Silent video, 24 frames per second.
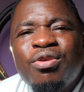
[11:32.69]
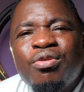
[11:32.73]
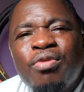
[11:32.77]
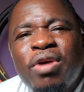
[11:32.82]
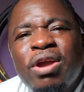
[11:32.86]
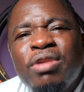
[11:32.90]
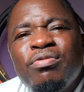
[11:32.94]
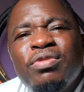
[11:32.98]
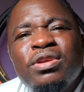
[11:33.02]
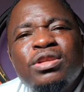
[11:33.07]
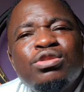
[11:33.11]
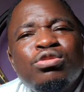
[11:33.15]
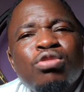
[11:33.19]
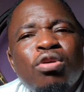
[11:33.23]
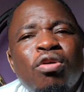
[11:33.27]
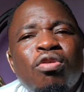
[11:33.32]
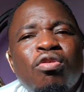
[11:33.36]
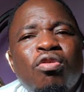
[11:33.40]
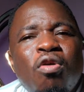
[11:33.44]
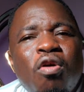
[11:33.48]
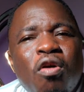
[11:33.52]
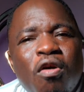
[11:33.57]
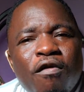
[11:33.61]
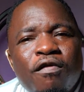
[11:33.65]
when we
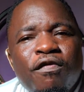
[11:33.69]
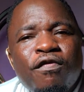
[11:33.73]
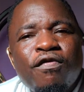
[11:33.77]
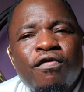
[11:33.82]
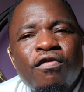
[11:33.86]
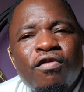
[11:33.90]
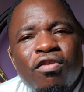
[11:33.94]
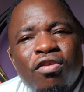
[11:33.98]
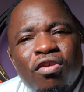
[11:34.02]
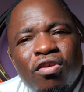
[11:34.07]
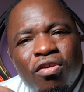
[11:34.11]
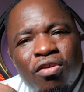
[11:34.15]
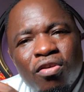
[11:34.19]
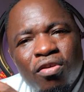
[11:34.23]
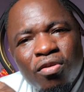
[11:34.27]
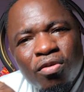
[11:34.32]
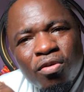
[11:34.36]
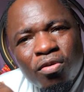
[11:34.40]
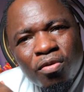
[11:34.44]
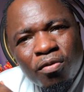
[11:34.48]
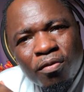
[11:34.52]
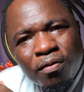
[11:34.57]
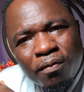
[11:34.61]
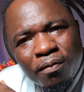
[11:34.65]
talk of
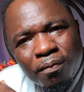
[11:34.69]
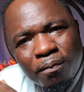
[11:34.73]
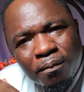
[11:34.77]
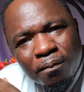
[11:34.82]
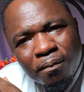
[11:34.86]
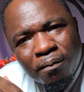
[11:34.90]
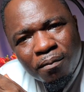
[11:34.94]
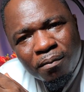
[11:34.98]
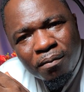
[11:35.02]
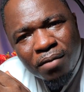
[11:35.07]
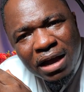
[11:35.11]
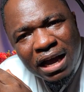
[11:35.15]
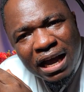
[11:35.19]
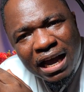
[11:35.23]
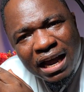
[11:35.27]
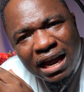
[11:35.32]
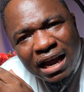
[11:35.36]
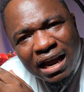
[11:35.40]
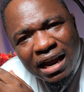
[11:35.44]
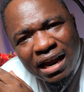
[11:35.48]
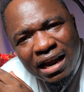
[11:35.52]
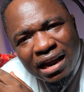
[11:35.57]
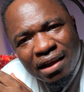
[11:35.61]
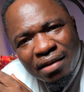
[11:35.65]

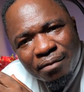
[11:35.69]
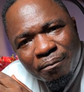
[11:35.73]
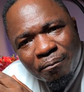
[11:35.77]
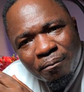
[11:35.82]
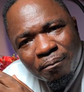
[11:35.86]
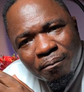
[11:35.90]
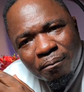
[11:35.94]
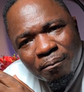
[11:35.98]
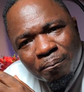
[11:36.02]
the